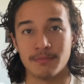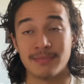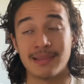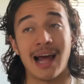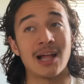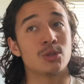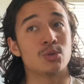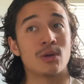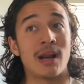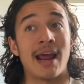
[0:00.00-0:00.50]

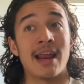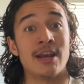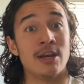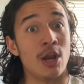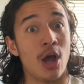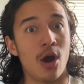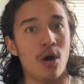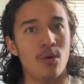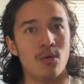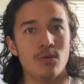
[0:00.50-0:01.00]
That's what I
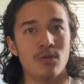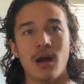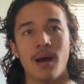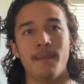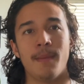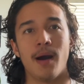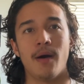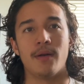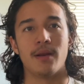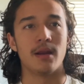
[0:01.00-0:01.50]
know
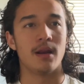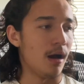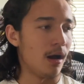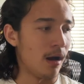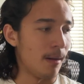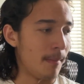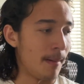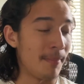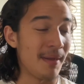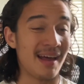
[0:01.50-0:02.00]
about it.
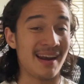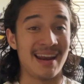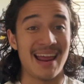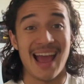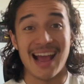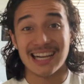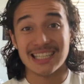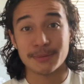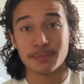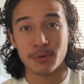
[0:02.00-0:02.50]
I'm not an
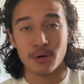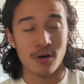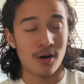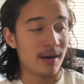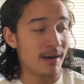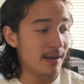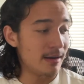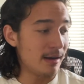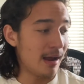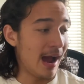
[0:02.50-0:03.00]
expert
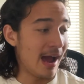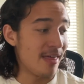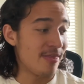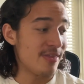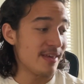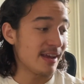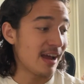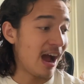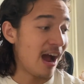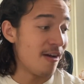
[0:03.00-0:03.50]
on it. I
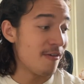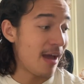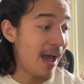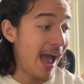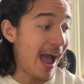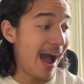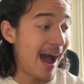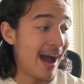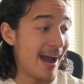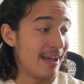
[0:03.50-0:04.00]
think
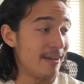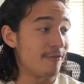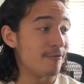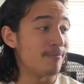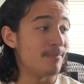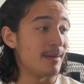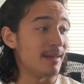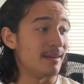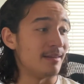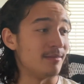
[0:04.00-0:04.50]
I've
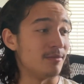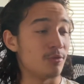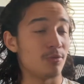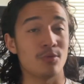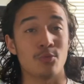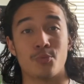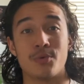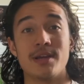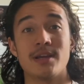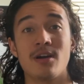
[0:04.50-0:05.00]
been
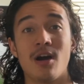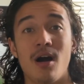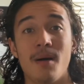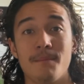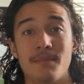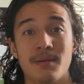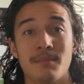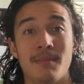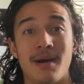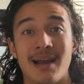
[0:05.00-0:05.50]

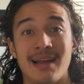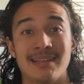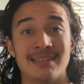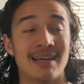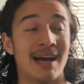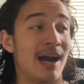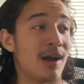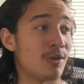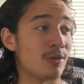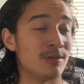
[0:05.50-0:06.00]
recomping my
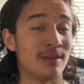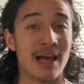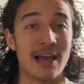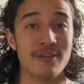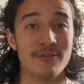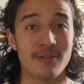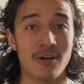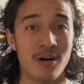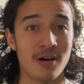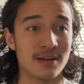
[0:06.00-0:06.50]
entire
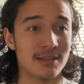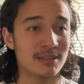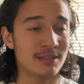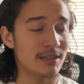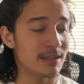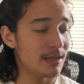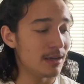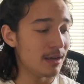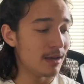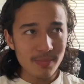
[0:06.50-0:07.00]
life,
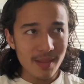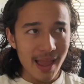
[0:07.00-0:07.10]
honestly.